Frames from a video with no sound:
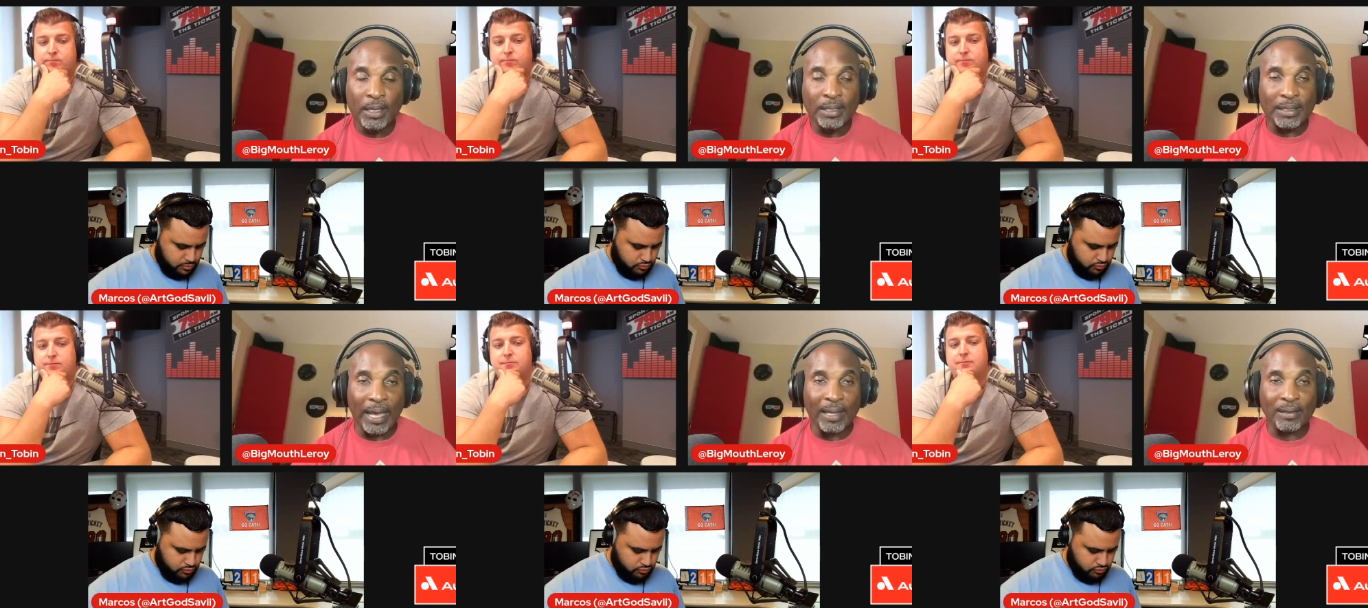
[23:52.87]

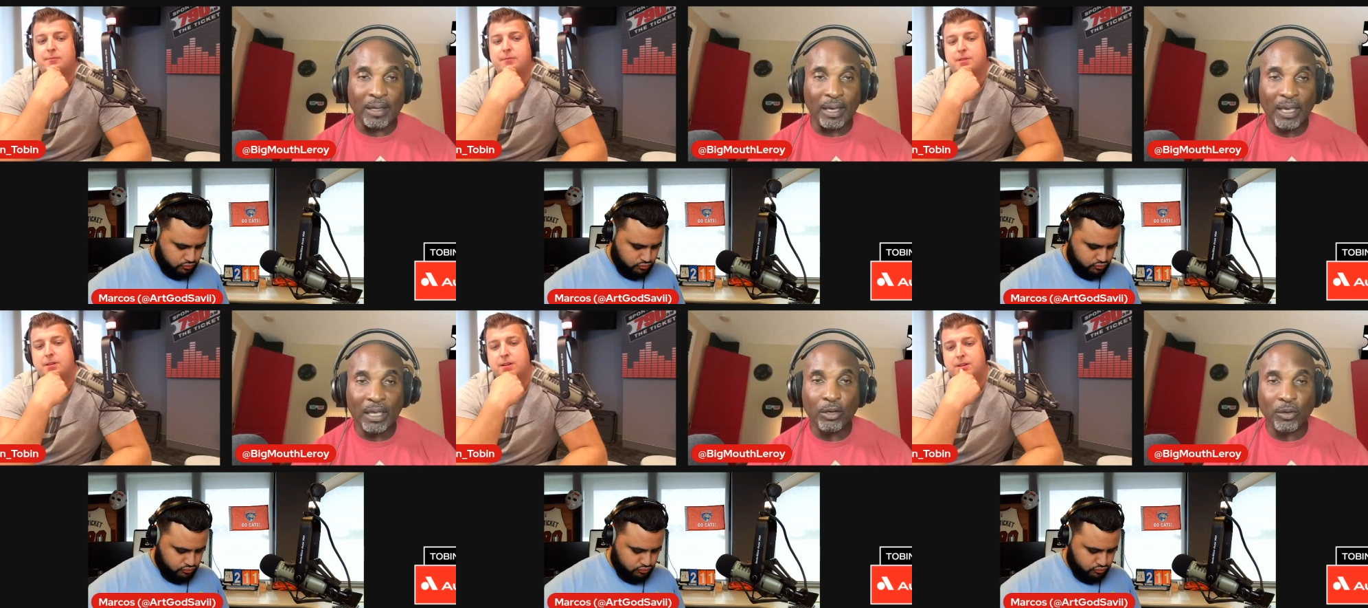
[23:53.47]
Speaker 1: that the
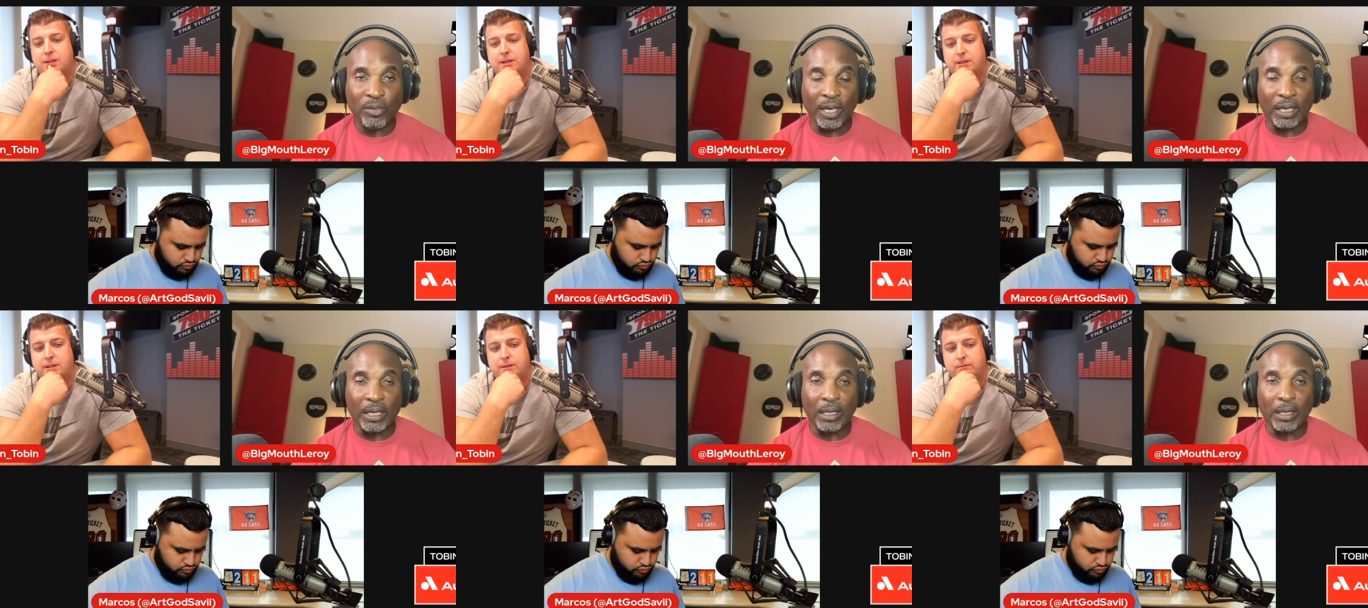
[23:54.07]
Heat are
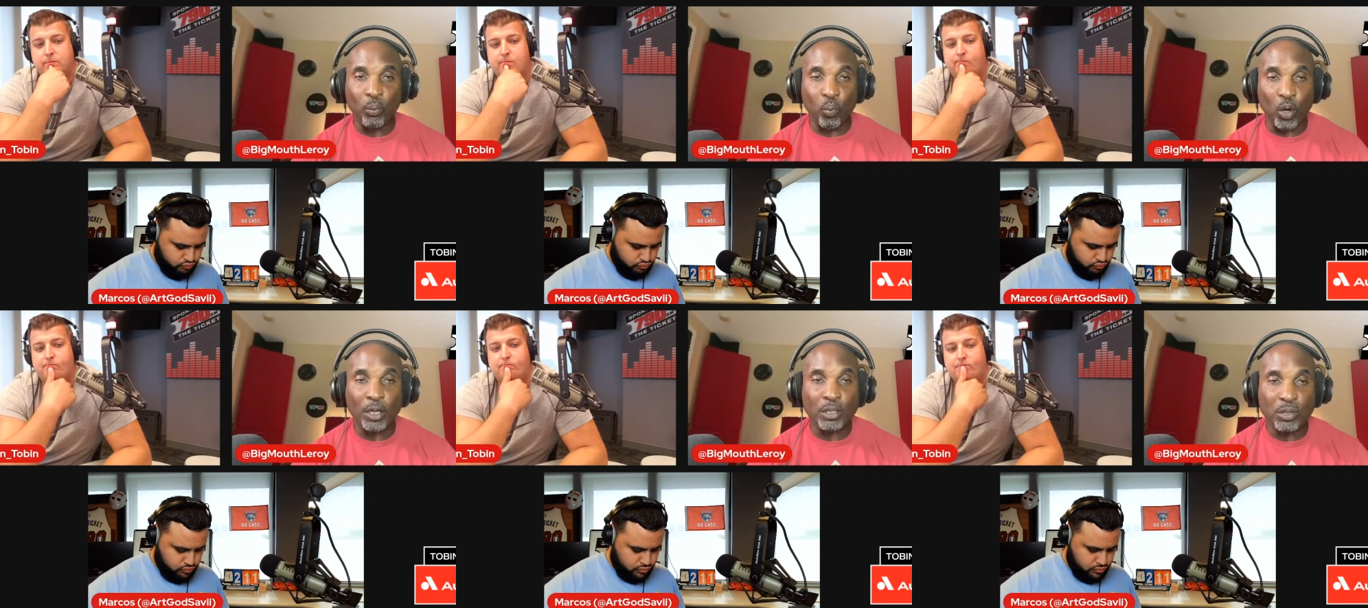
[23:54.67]
thinking one or
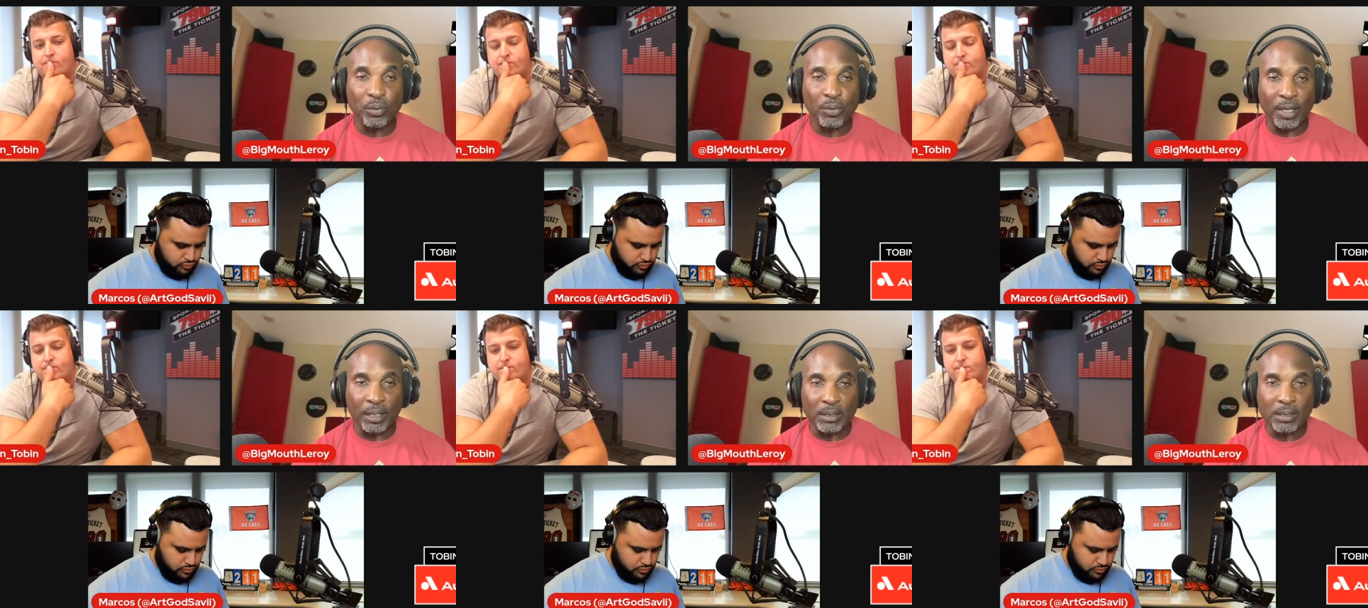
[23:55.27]
two
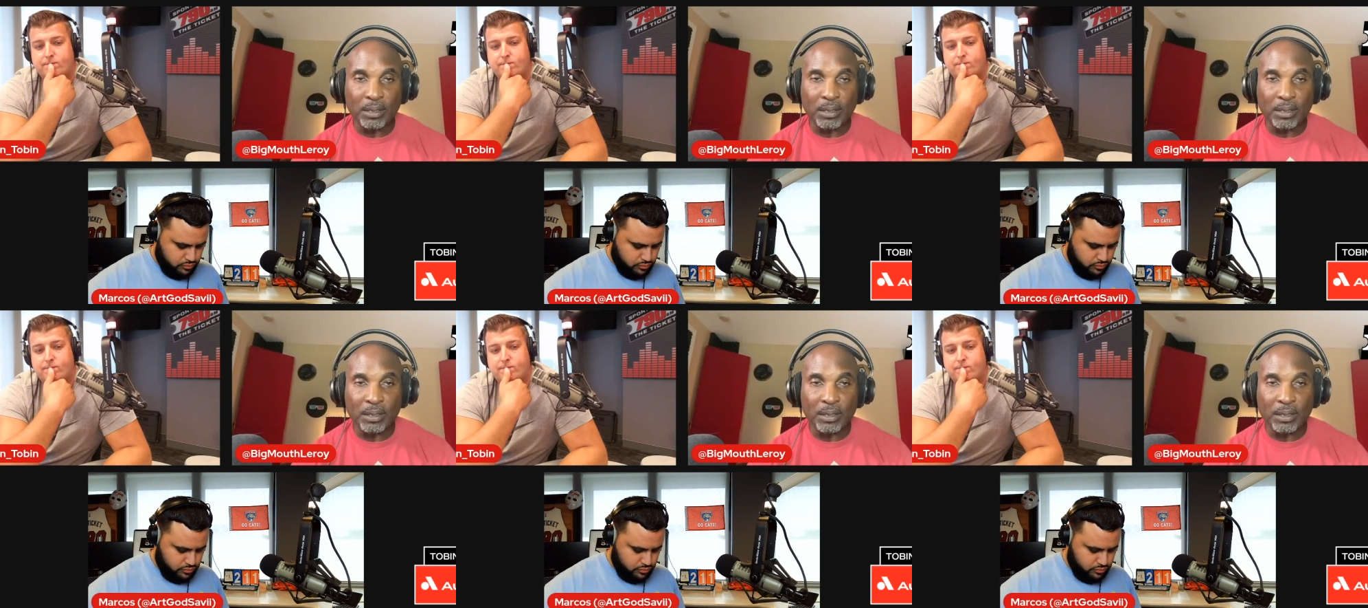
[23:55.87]
things.